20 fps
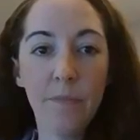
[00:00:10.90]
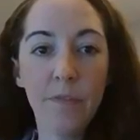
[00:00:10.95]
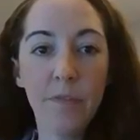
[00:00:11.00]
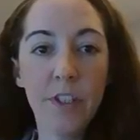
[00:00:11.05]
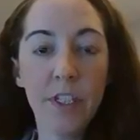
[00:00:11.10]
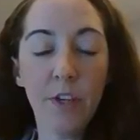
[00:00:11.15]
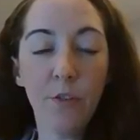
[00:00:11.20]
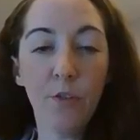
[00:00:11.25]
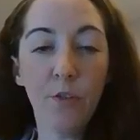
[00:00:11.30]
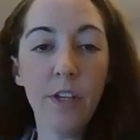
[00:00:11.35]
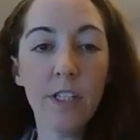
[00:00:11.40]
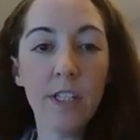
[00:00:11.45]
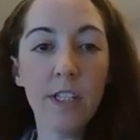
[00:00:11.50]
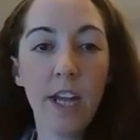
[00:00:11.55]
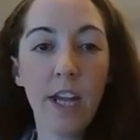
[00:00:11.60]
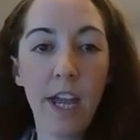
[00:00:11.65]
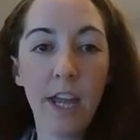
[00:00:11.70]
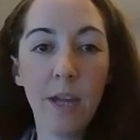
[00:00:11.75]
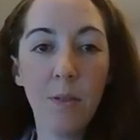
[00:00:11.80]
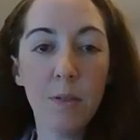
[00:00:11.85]
different
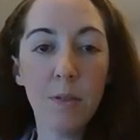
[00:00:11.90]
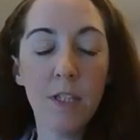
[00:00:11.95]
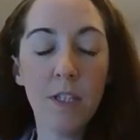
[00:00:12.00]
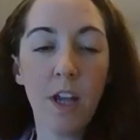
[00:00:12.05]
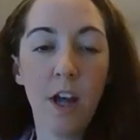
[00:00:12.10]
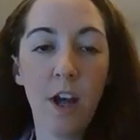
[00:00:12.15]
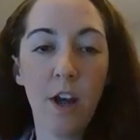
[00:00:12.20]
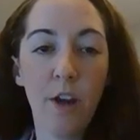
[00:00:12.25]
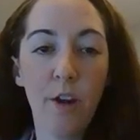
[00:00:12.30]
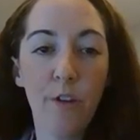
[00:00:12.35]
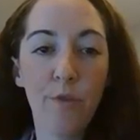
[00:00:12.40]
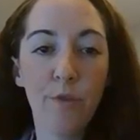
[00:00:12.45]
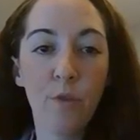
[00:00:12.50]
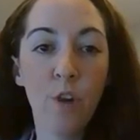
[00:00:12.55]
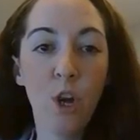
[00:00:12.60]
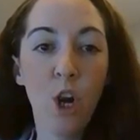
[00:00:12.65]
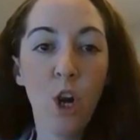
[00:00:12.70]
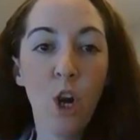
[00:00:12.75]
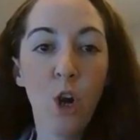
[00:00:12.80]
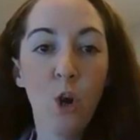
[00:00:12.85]
types of
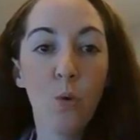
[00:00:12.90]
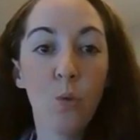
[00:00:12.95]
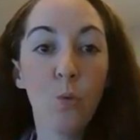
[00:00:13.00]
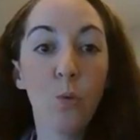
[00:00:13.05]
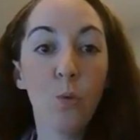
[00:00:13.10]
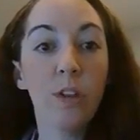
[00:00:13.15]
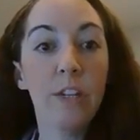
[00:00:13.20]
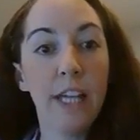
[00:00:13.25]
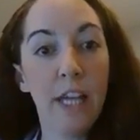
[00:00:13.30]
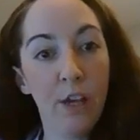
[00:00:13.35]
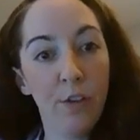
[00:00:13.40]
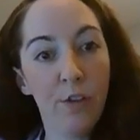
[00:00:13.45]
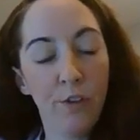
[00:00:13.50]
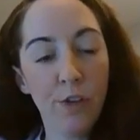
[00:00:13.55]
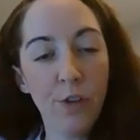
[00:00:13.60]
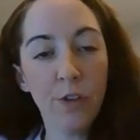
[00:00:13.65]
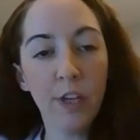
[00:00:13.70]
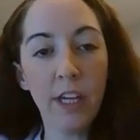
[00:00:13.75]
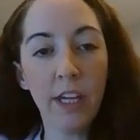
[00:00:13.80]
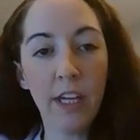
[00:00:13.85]
relief
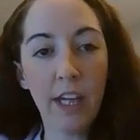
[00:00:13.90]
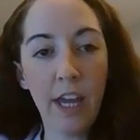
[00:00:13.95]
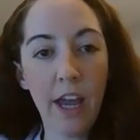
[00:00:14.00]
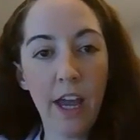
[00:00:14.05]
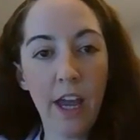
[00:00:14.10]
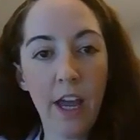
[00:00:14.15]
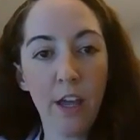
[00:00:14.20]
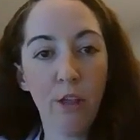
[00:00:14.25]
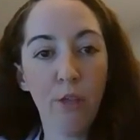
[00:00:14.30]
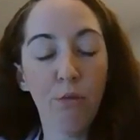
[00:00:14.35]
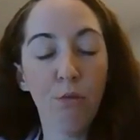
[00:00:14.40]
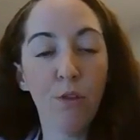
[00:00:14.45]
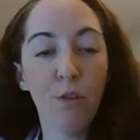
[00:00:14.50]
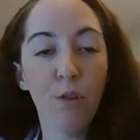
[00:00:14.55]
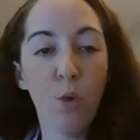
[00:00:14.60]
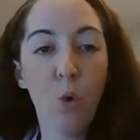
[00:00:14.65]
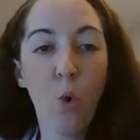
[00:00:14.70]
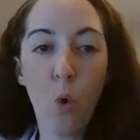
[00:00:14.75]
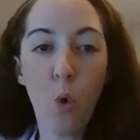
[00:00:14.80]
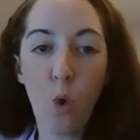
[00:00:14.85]
you can get through
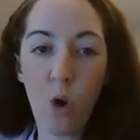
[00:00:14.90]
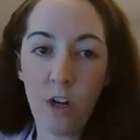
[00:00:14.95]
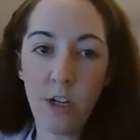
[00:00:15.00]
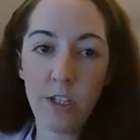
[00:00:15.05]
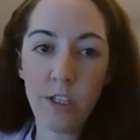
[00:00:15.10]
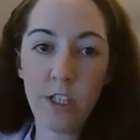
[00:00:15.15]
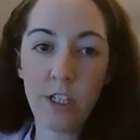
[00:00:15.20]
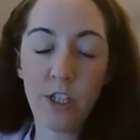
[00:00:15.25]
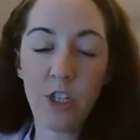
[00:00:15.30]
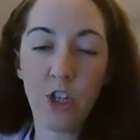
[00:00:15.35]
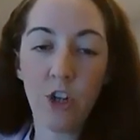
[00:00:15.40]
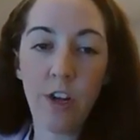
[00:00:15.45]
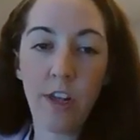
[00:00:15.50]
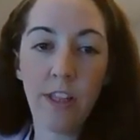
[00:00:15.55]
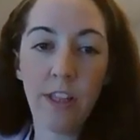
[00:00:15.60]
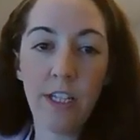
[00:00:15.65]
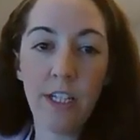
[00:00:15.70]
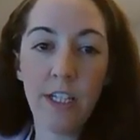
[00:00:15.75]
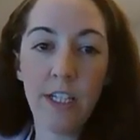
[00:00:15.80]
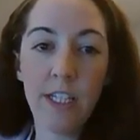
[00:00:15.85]
the courts during
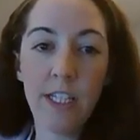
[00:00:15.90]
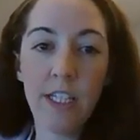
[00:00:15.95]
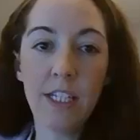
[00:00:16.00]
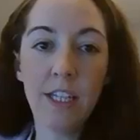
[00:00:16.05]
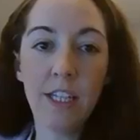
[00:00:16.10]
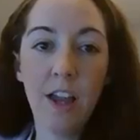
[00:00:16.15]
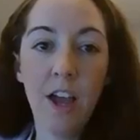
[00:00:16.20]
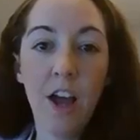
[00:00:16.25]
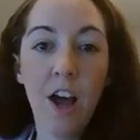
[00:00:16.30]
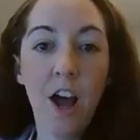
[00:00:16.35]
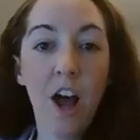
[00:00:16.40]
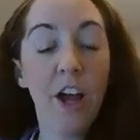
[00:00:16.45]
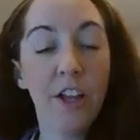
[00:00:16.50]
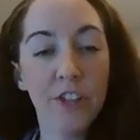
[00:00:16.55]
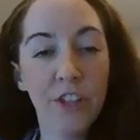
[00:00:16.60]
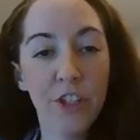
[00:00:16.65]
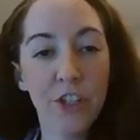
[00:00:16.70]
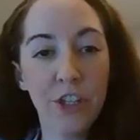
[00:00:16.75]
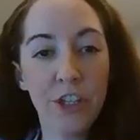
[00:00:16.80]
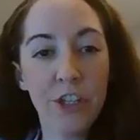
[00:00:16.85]
this
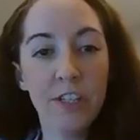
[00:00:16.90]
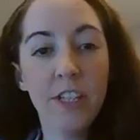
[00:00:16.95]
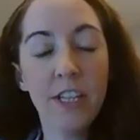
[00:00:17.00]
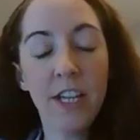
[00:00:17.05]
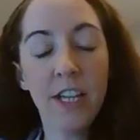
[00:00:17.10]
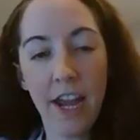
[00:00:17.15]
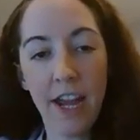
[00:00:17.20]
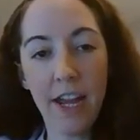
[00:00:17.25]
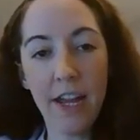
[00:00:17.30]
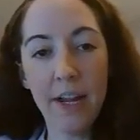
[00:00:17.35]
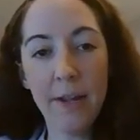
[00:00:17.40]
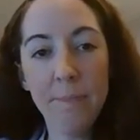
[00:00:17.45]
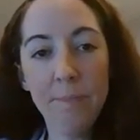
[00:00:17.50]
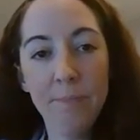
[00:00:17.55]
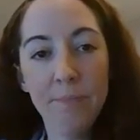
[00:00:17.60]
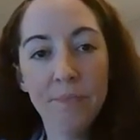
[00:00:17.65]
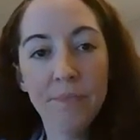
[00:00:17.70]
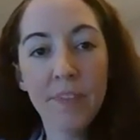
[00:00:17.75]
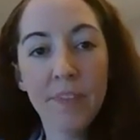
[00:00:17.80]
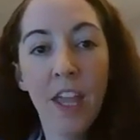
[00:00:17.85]
uncertain time.
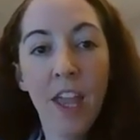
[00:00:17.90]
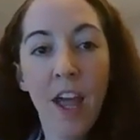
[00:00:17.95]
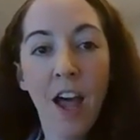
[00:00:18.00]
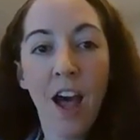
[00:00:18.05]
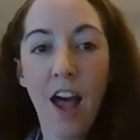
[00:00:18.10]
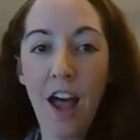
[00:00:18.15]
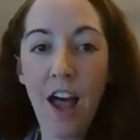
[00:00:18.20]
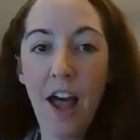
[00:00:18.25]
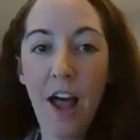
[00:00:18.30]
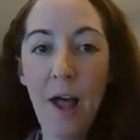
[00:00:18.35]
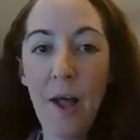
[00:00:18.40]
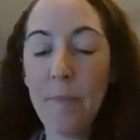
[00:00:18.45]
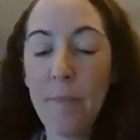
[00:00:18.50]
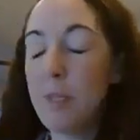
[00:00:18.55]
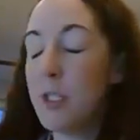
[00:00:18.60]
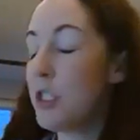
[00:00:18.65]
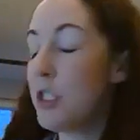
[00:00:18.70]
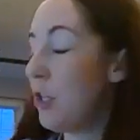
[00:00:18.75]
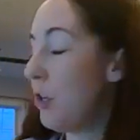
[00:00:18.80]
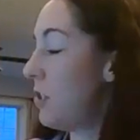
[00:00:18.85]

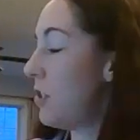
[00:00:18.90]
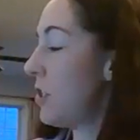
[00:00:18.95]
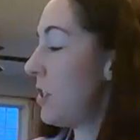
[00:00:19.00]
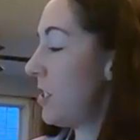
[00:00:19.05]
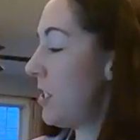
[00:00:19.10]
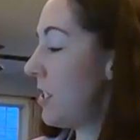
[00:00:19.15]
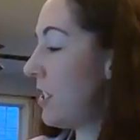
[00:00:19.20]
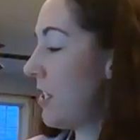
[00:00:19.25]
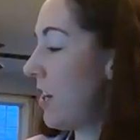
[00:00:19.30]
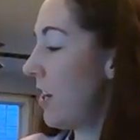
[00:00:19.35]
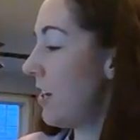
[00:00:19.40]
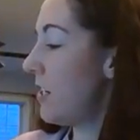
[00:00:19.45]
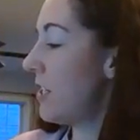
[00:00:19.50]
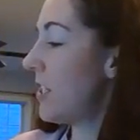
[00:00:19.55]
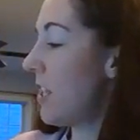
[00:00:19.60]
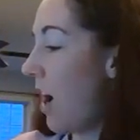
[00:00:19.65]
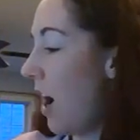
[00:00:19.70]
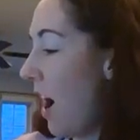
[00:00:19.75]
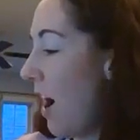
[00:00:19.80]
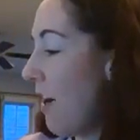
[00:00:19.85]
So, just to start us
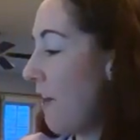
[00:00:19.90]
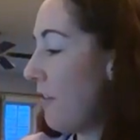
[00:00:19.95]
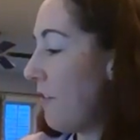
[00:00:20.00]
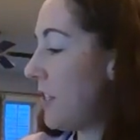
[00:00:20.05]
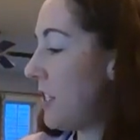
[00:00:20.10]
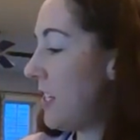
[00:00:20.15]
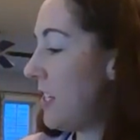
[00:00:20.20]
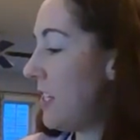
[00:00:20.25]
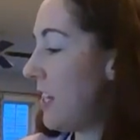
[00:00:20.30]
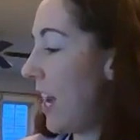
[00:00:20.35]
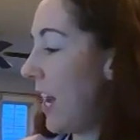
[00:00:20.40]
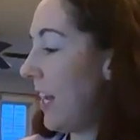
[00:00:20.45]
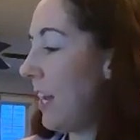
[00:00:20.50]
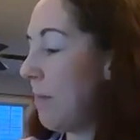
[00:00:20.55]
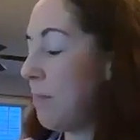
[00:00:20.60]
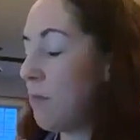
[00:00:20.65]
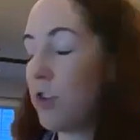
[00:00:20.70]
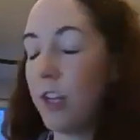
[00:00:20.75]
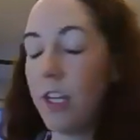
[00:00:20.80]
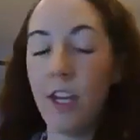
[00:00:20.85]
off, tonight
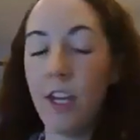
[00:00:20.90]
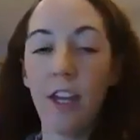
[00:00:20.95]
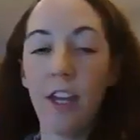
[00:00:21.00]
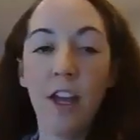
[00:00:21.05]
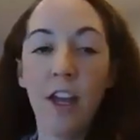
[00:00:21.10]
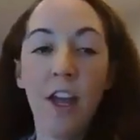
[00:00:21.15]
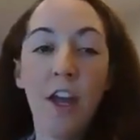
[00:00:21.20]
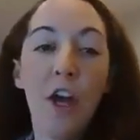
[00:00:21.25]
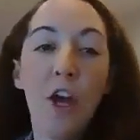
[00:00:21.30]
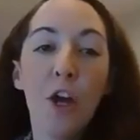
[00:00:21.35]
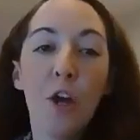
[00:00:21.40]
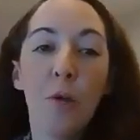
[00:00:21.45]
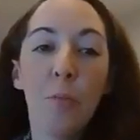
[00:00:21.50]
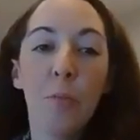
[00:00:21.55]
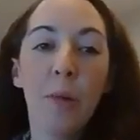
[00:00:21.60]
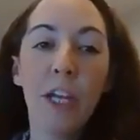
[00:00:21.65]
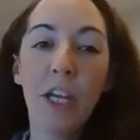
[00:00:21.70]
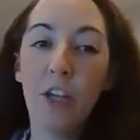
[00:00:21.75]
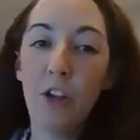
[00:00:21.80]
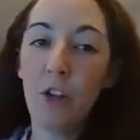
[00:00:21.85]
I'm drinking
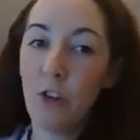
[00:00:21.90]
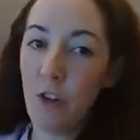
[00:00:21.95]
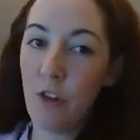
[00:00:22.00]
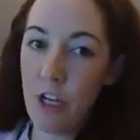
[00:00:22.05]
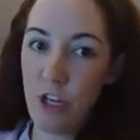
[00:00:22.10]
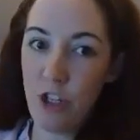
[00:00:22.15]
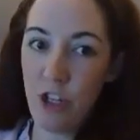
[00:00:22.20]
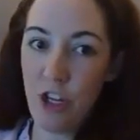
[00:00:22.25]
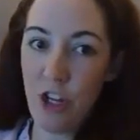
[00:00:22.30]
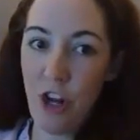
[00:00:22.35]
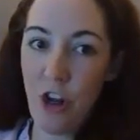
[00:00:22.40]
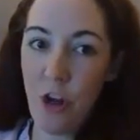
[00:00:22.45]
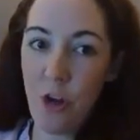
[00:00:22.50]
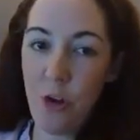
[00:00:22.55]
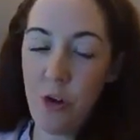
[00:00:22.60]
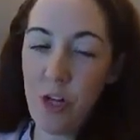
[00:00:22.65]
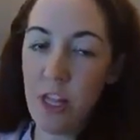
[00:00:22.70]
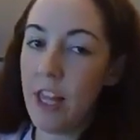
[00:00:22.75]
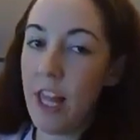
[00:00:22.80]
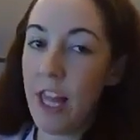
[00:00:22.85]
Pinot Grigio,
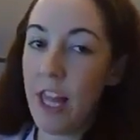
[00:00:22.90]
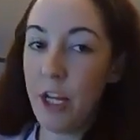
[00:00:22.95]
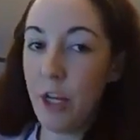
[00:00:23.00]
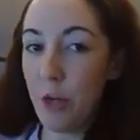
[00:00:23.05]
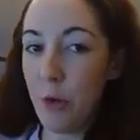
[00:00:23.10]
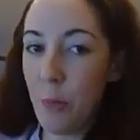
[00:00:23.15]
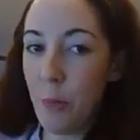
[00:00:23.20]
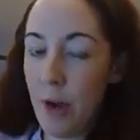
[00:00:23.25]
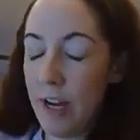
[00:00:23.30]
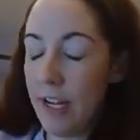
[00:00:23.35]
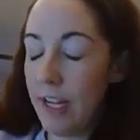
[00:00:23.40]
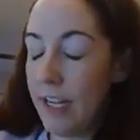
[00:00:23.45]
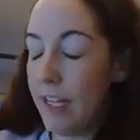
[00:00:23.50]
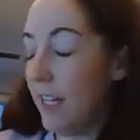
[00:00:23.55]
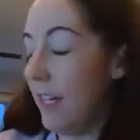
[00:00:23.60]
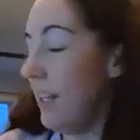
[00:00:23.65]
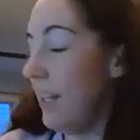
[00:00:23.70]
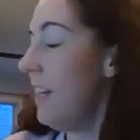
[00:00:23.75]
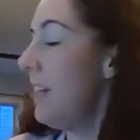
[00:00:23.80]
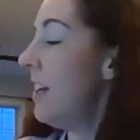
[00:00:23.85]
a lighter
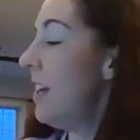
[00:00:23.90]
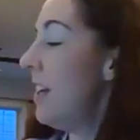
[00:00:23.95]
wine.